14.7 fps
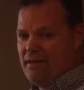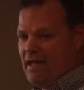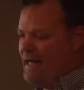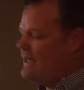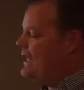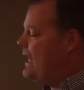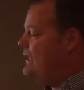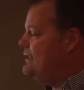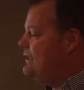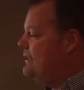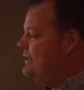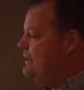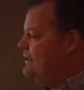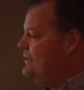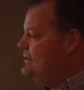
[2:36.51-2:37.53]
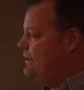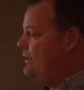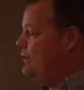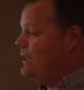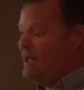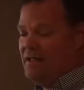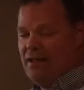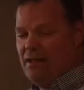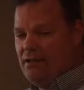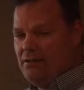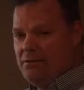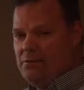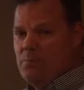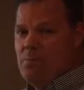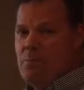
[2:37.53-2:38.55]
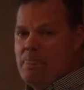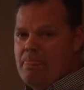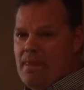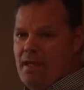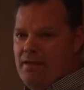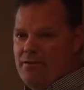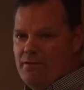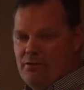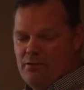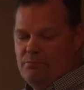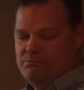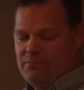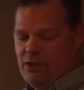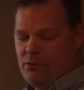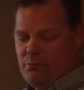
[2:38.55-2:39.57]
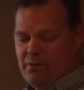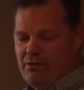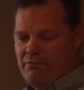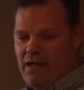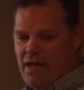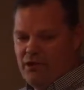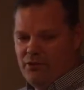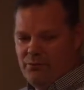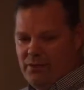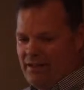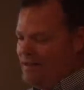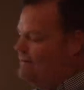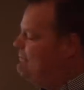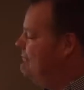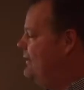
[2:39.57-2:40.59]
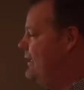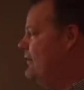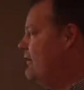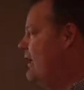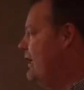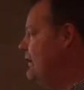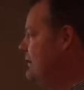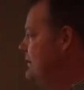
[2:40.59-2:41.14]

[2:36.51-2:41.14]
Any idea is a good idea, and they'll be evaluated later